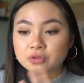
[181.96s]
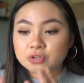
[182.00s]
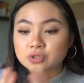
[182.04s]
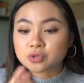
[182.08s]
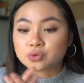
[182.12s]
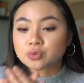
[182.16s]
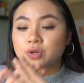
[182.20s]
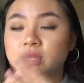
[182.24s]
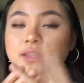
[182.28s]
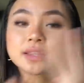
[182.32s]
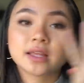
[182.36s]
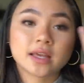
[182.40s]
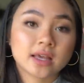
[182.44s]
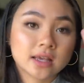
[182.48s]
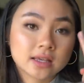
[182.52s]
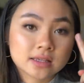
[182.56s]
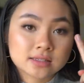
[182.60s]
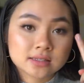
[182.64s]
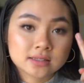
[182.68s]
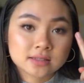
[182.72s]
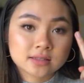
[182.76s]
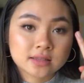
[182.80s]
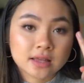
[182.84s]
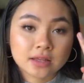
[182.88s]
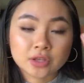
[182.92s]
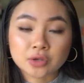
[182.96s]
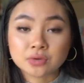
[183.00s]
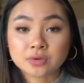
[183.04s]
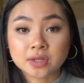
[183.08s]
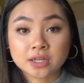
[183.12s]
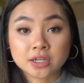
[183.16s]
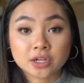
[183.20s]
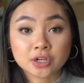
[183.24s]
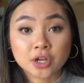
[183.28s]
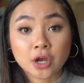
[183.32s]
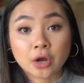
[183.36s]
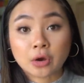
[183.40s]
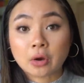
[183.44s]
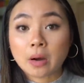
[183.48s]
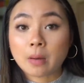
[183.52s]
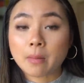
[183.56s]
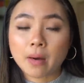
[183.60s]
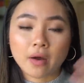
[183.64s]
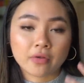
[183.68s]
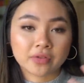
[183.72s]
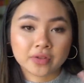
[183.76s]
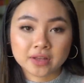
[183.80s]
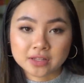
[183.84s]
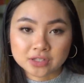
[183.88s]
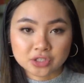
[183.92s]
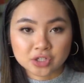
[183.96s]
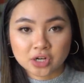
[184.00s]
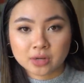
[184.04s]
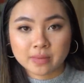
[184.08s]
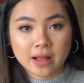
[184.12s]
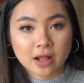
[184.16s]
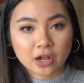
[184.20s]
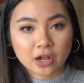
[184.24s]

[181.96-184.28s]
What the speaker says: There's three things that you need to know about the Instagram